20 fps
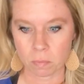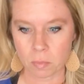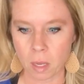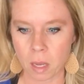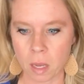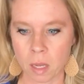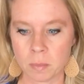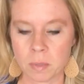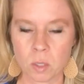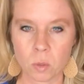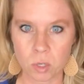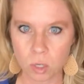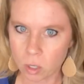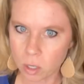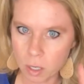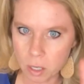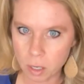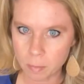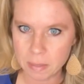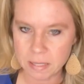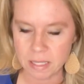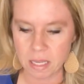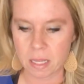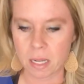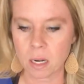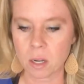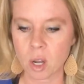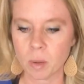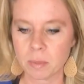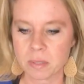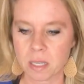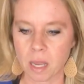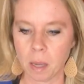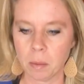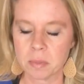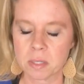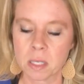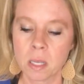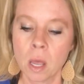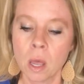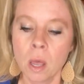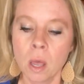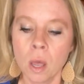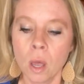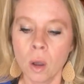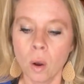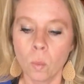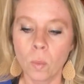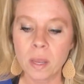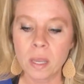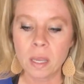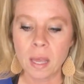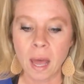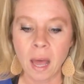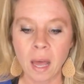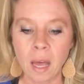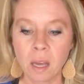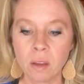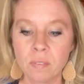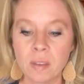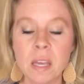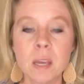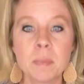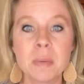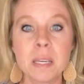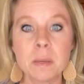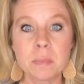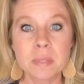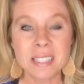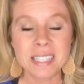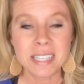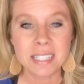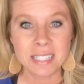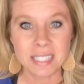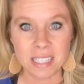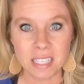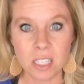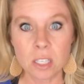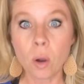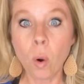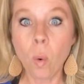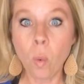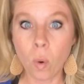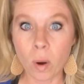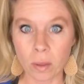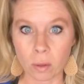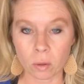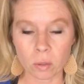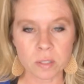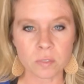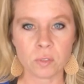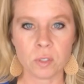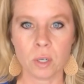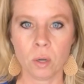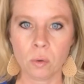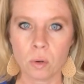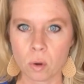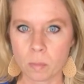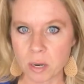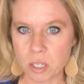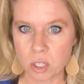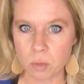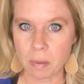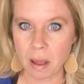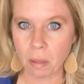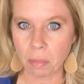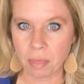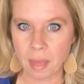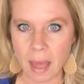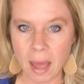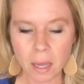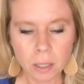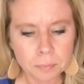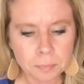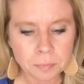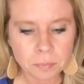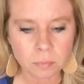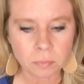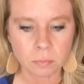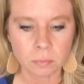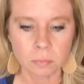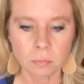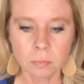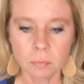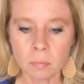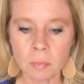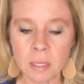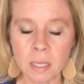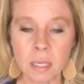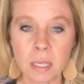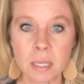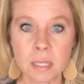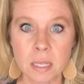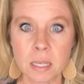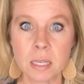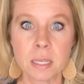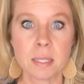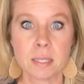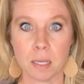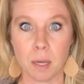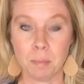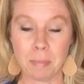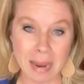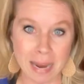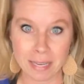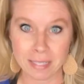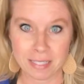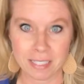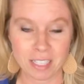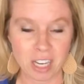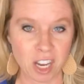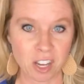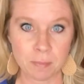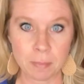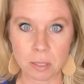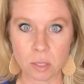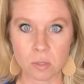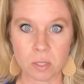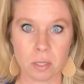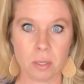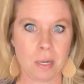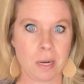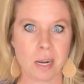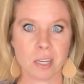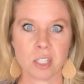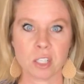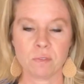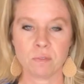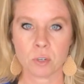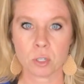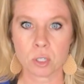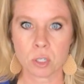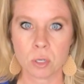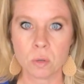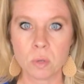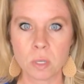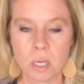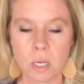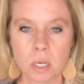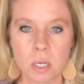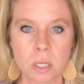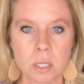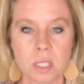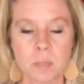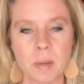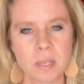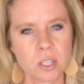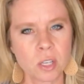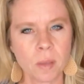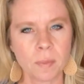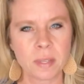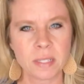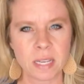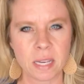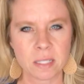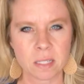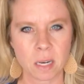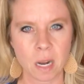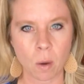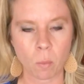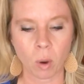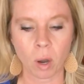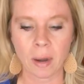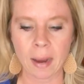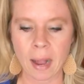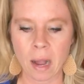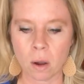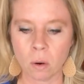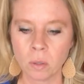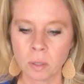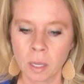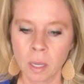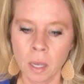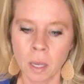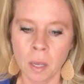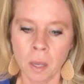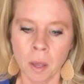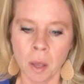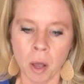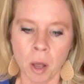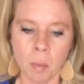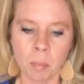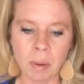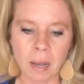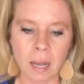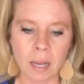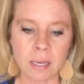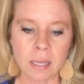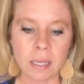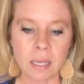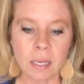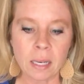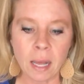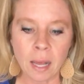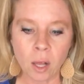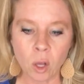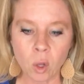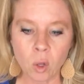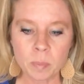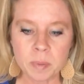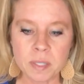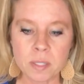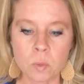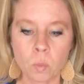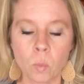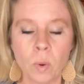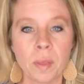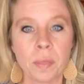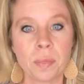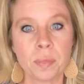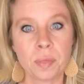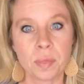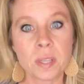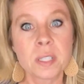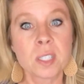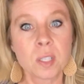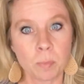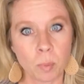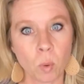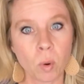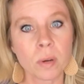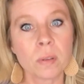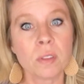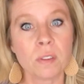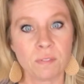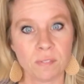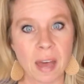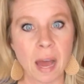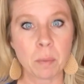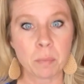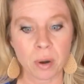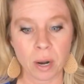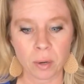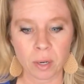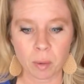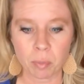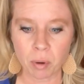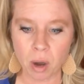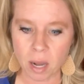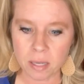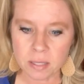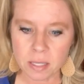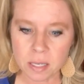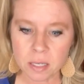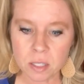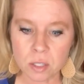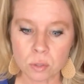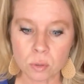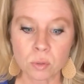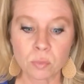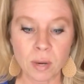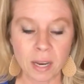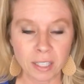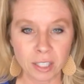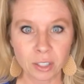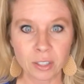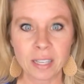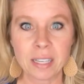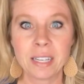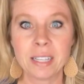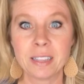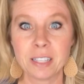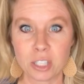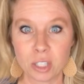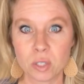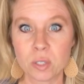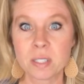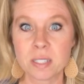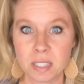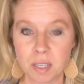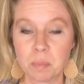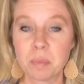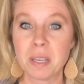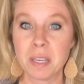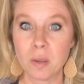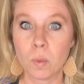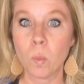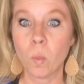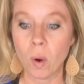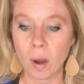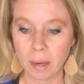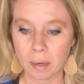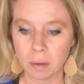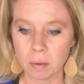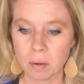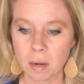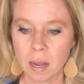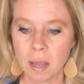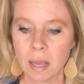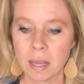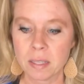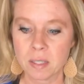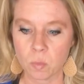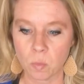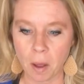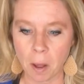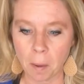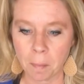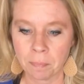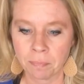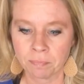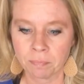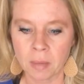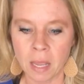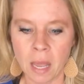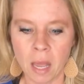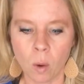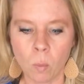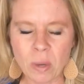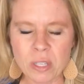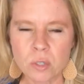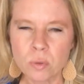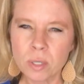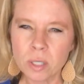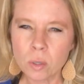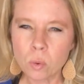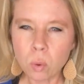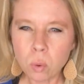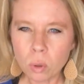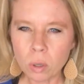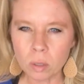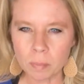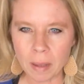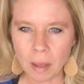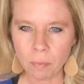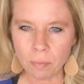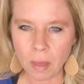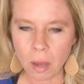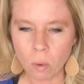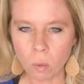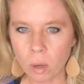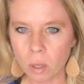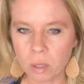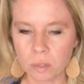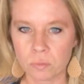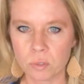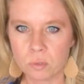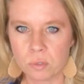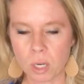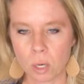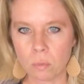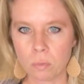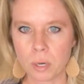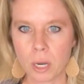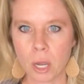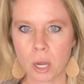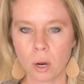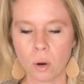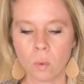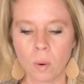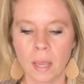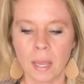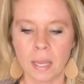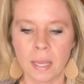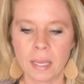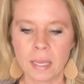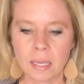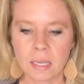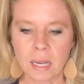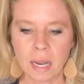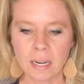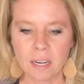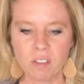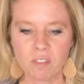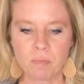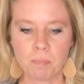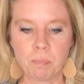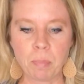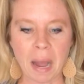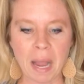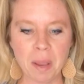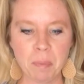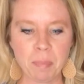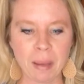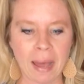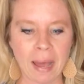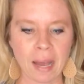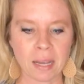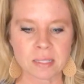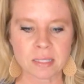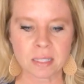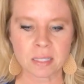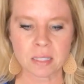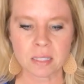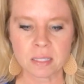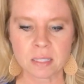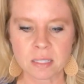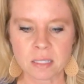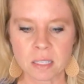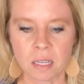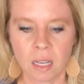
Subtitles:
So you're going to hear me say that a couple times. We have MCT oil. you don't know much about that, it is amazing. I've been using it actually for 2 years, especially on the days that I work out. But it helps support the fat browning process through regulating the UCP1 as well. What's really cool about that oil, if you don't know, it kind of bypasses,